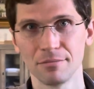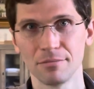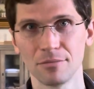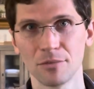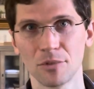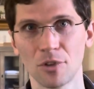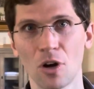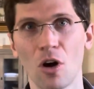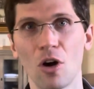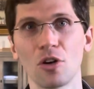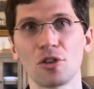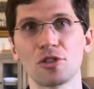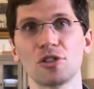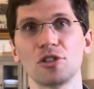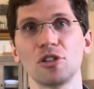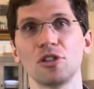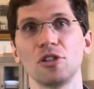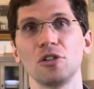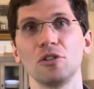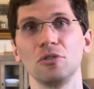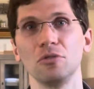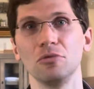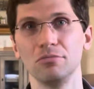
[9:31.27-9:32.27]
cost
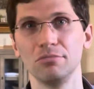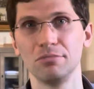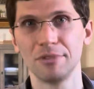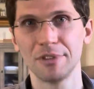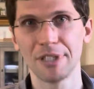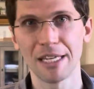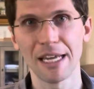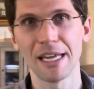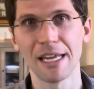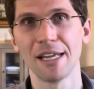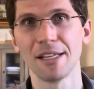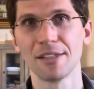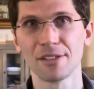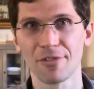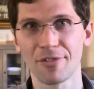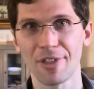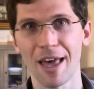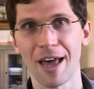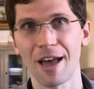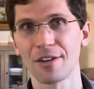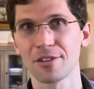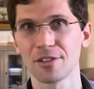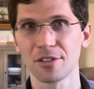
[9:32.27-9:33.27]
you tens of
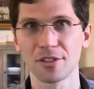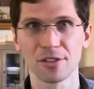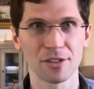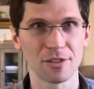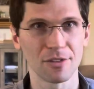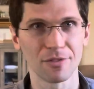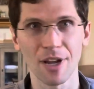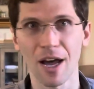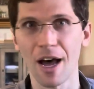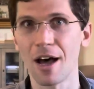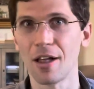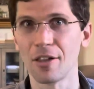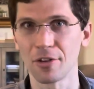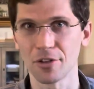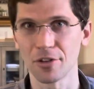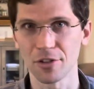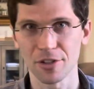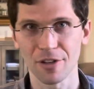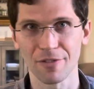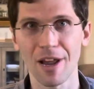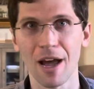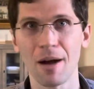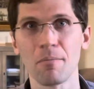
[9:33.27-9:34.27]
thousands of dollars,
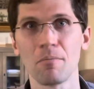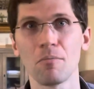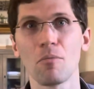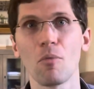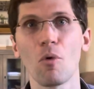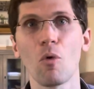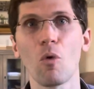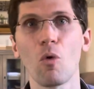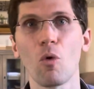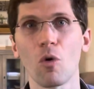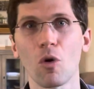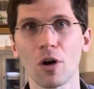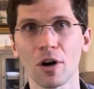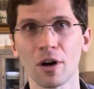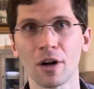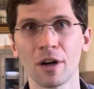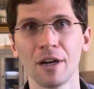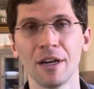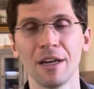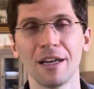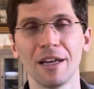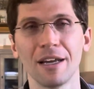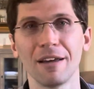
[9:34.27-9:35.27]
if not more,
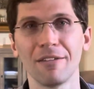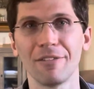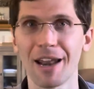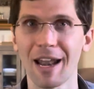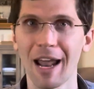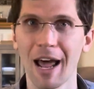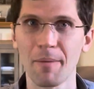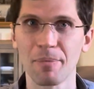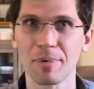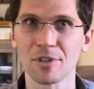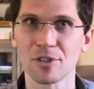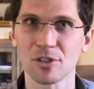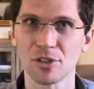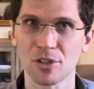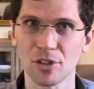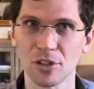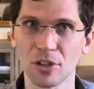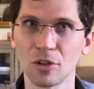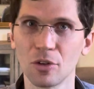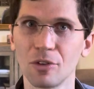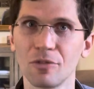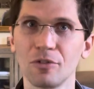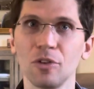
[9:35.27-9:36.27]
if that happens to
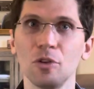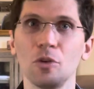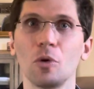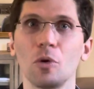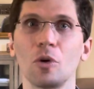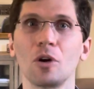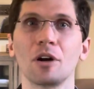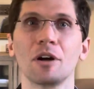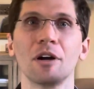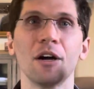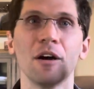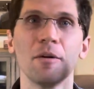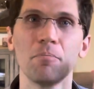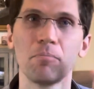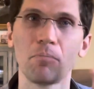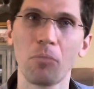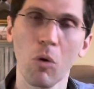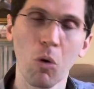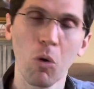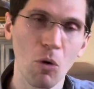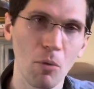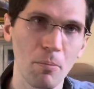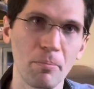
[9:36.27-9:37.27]
you, if you are
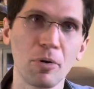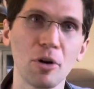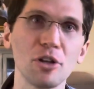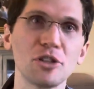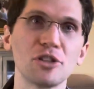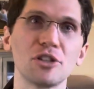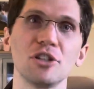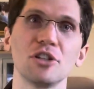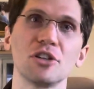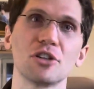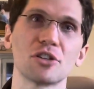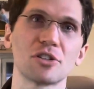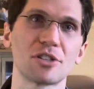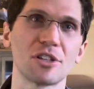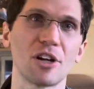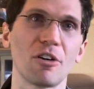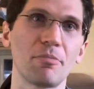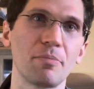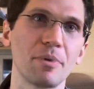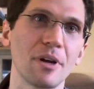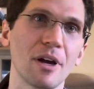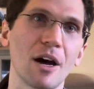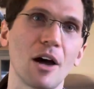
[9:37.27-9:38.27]
pushing
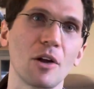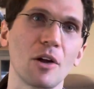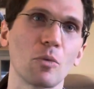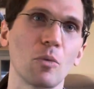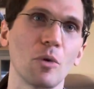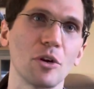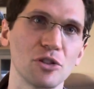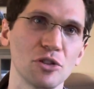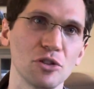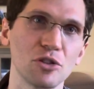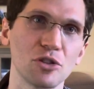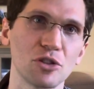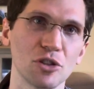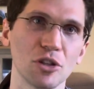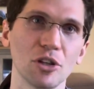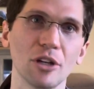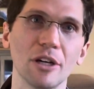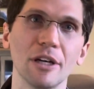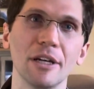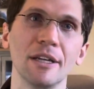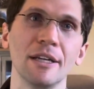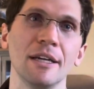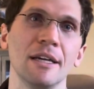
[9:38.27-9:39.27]
yourself beyond what you
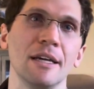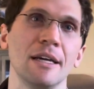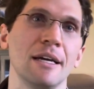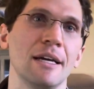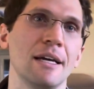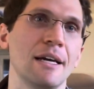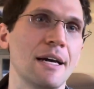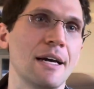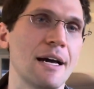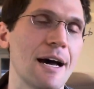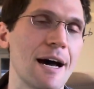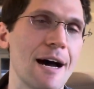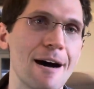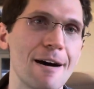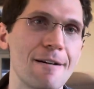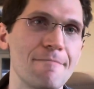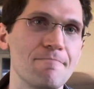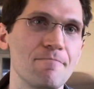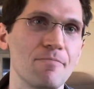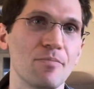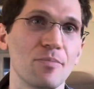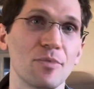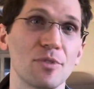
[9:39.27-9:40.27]
should.
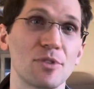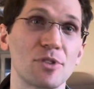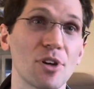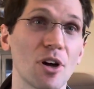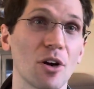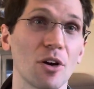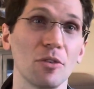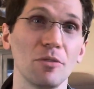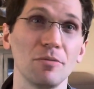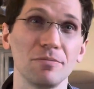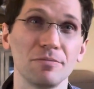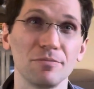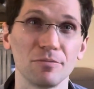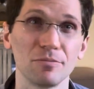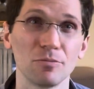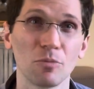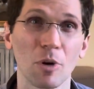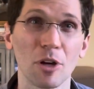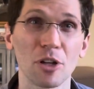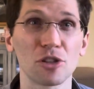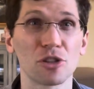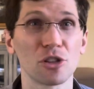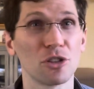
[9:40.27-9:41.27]
So
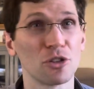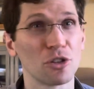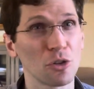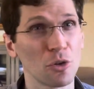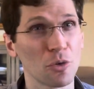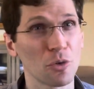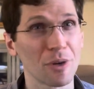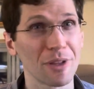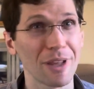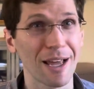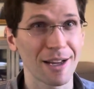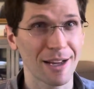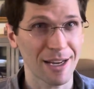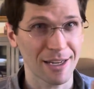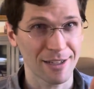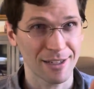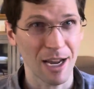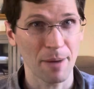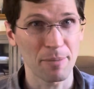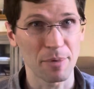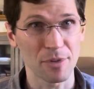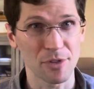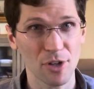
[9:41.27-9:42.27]
what you should do in that
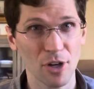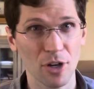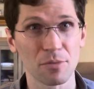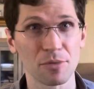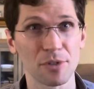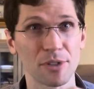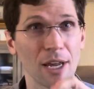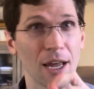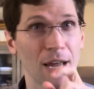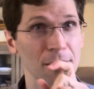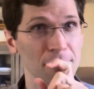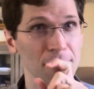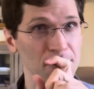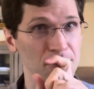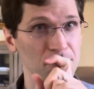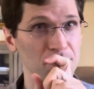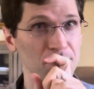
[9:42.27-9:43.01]
type of circumstance